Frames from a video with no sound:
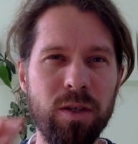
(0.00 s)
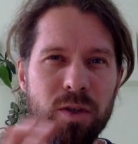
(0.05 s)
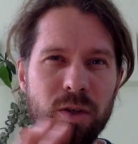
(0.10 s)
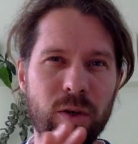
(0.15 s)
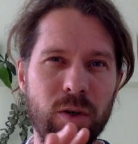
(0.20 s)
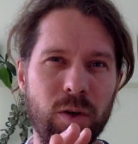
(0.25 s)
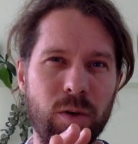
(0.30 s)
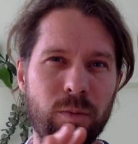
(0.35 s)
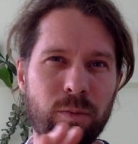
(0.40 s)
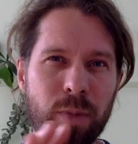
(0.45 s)

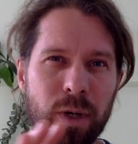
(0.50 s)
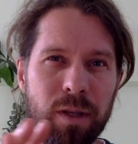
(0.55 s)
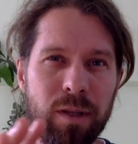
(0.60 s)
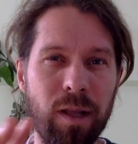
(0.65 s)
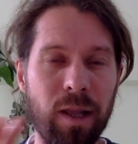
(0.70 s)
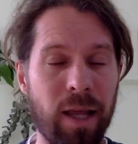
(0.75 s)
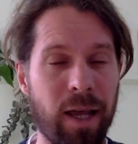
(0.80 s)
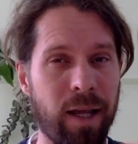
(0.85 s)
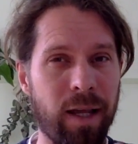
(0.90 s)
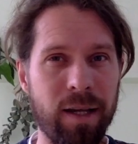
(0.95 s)
So, but
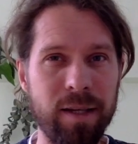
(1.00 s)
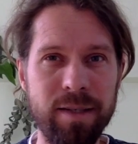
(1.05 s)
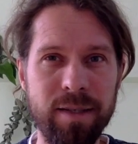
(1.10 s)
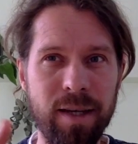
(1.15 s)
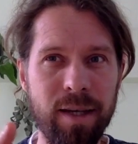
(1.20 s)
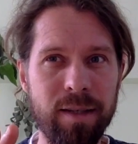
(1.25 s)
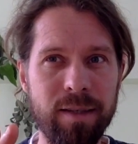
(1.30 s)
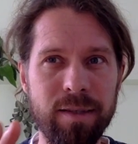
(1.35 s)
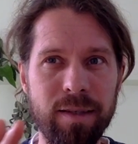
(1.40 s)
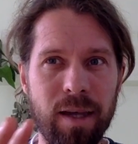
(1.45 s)
like I
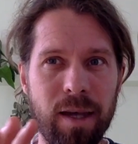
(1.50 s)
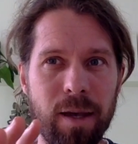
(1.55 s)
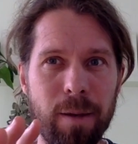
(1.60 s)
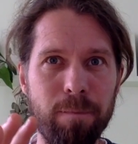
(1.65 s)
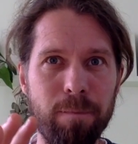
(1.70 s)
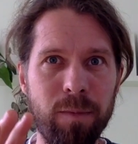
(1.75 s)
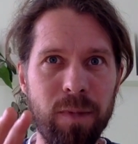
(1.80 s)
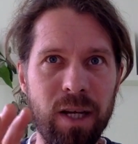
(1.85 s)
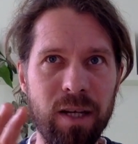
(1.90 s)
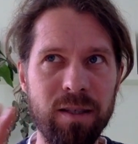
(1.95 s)
said,
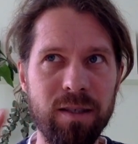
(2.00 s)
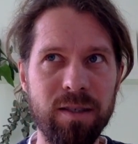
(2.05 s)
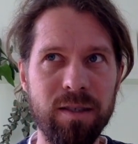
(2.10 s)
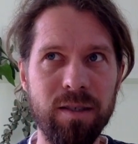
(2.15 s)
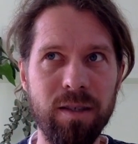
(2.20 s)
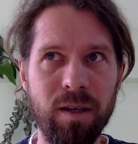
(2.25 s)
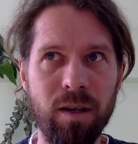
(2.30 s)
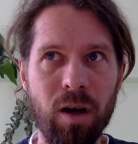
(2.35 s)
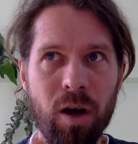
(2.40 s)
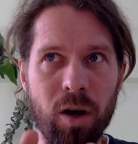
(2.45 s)

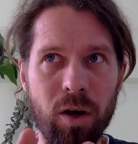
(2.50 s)
that's